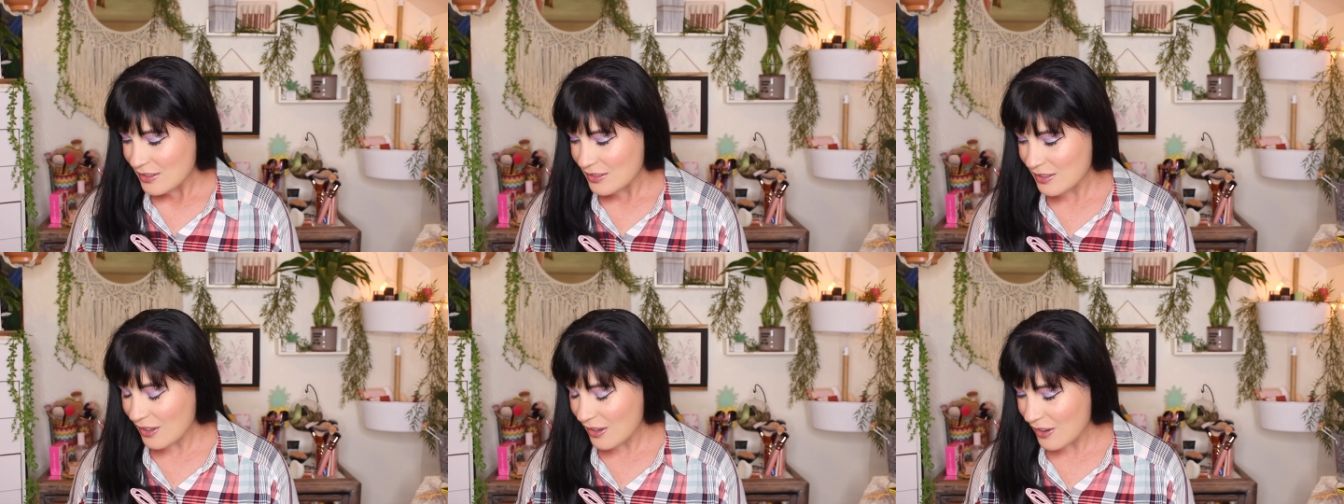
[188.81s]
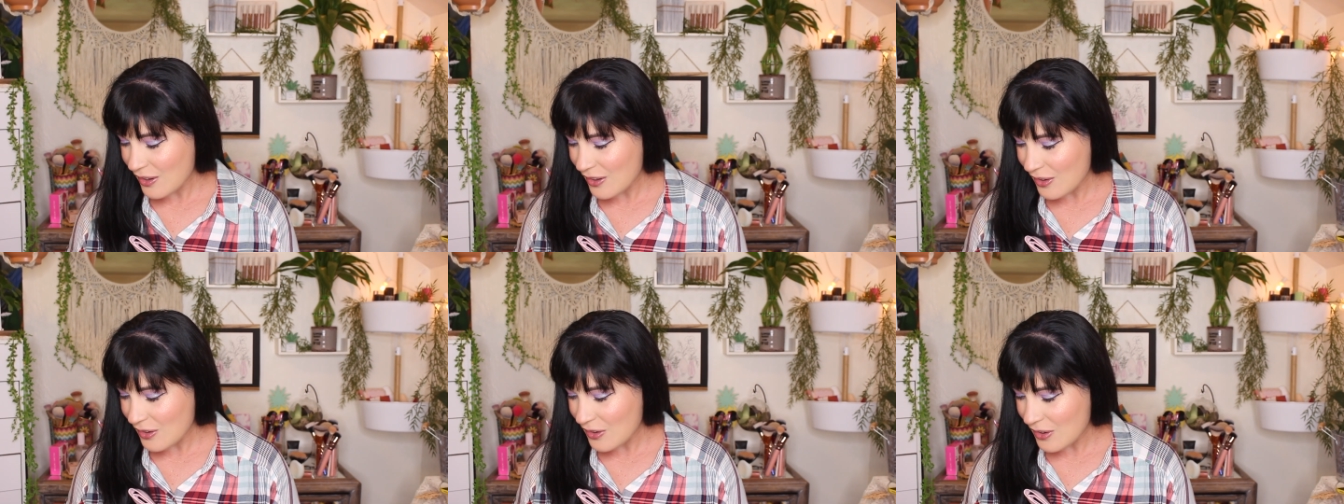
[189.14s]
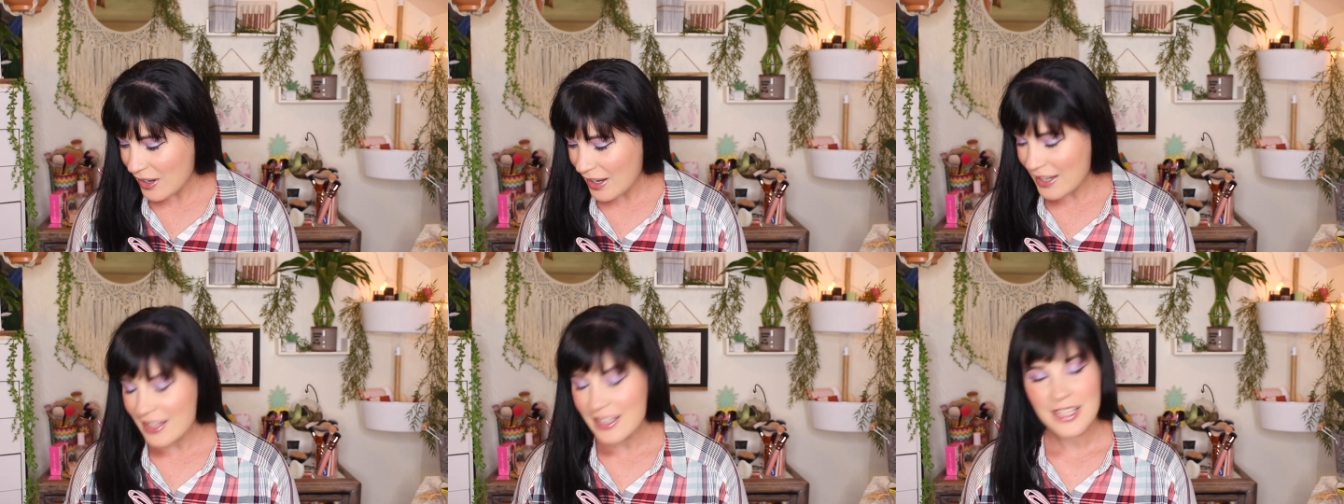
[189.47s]
So
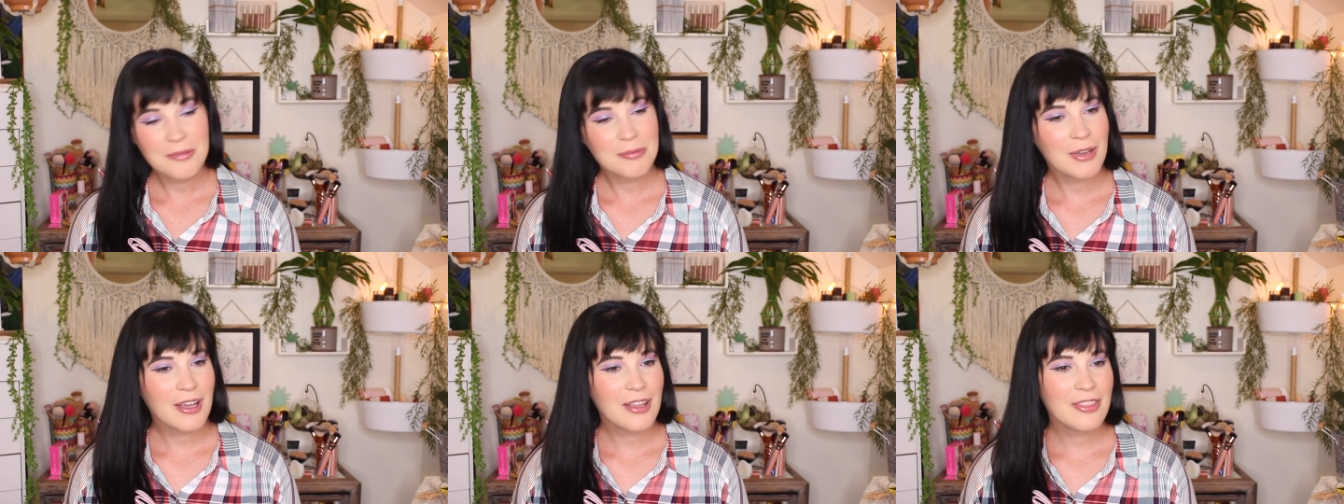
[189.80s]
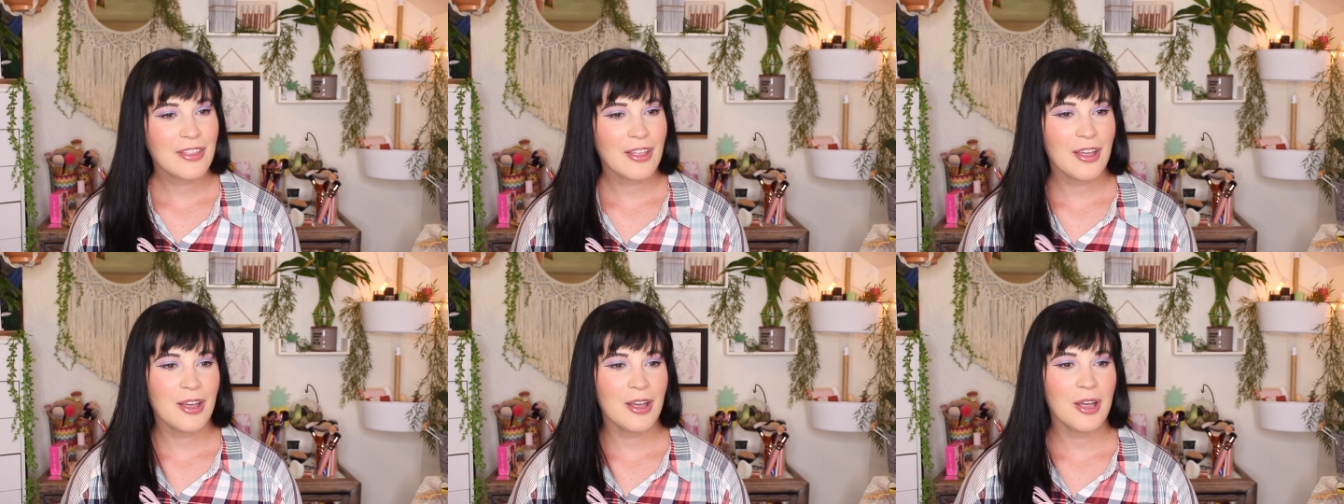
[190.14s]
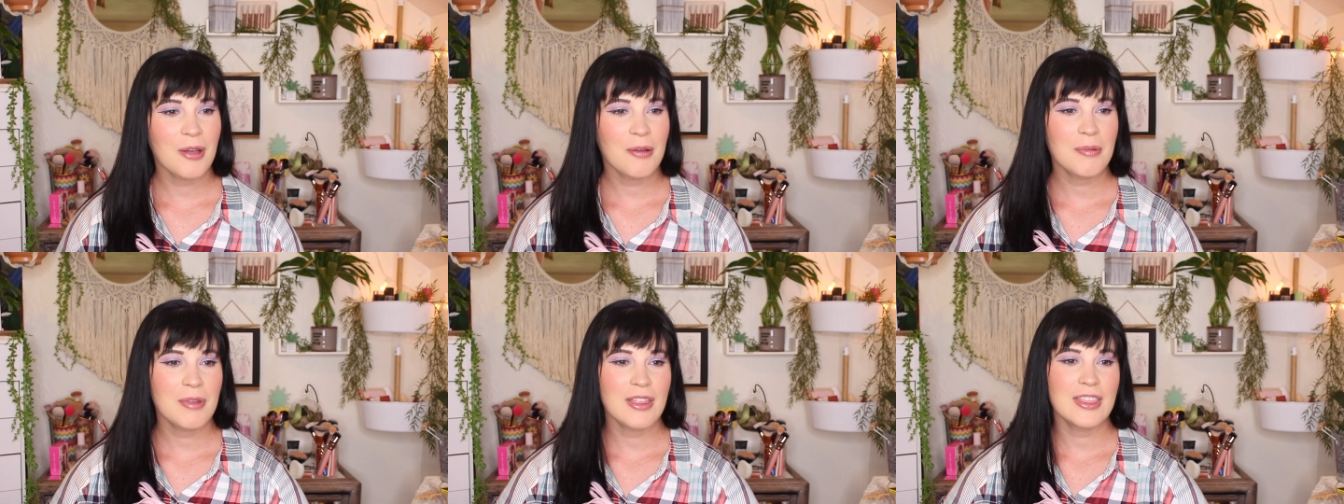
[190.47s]
I emailed
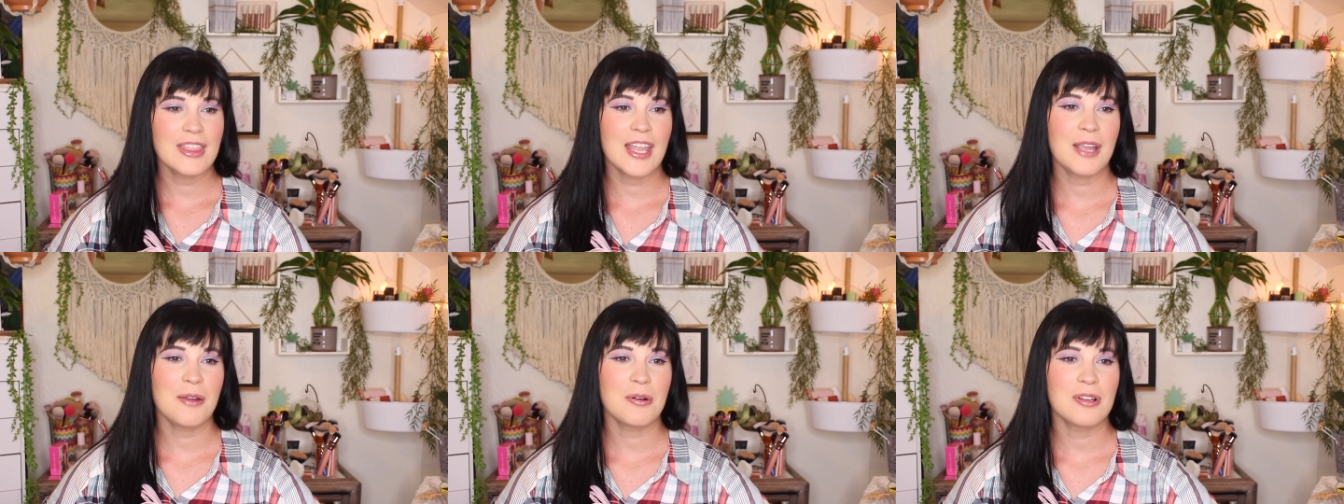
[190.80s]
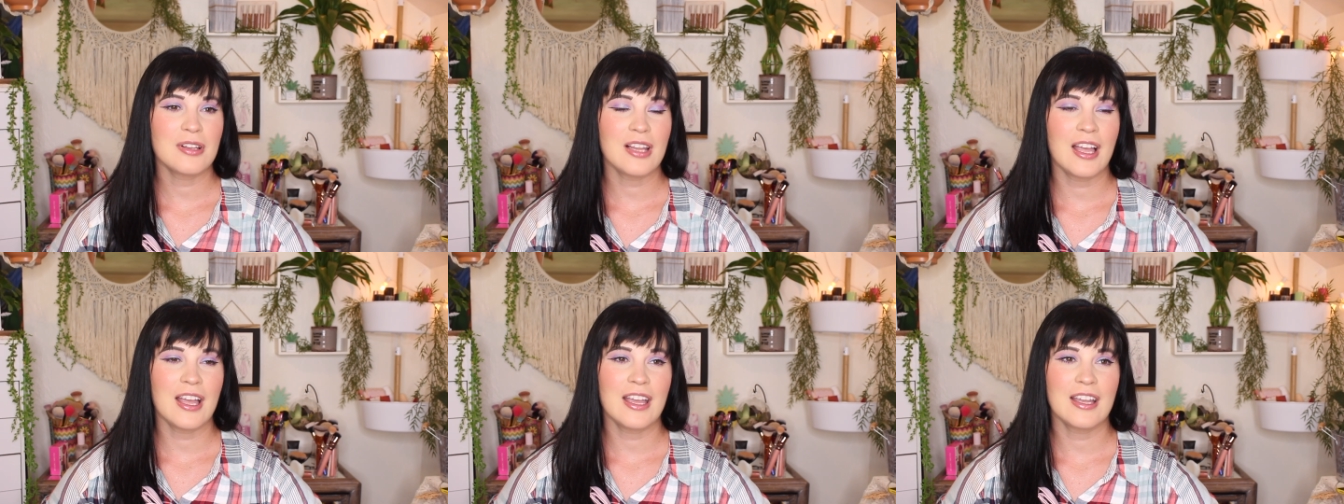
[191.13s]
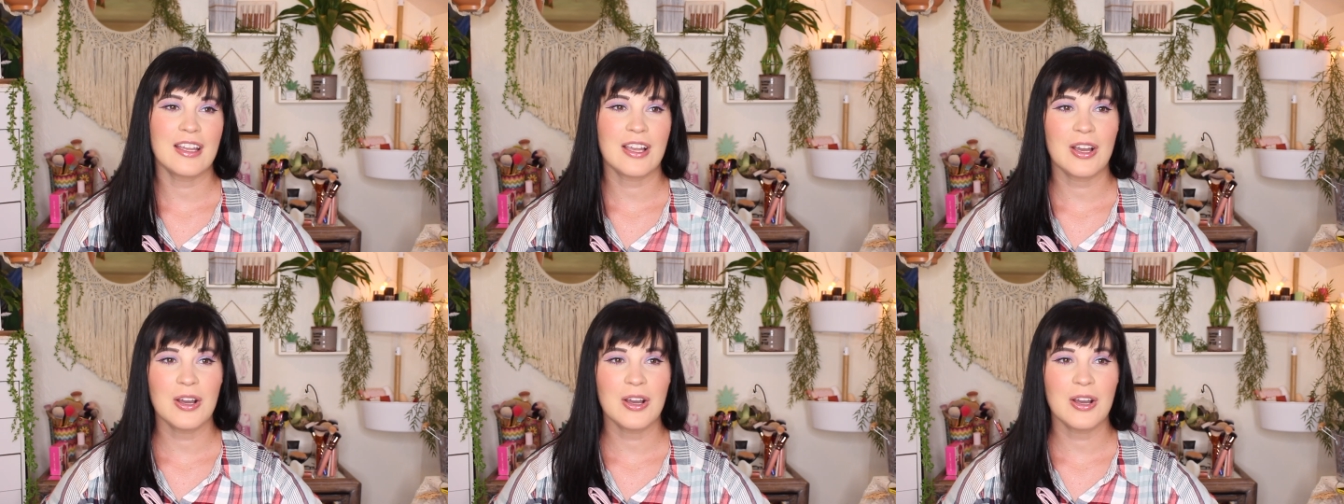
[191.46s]
them and they were like,